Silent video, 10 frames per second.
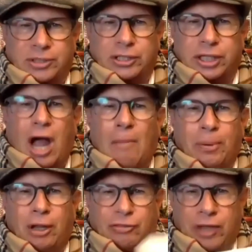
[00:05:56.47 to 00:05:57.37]
There's a
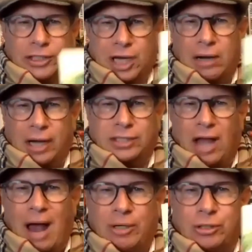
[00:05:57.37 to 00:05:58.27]
couple of things RX
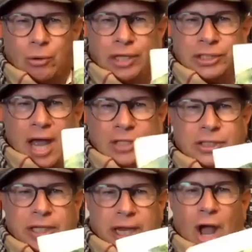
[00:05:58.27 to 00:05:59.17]
Laboratories has
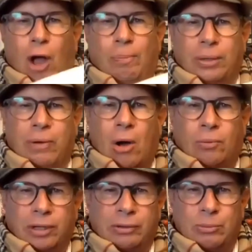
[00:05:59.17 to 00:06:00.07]
that can help you out
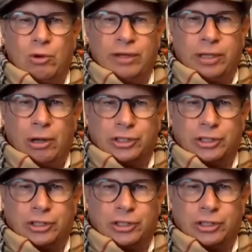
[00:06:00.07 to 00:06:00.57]
with removing those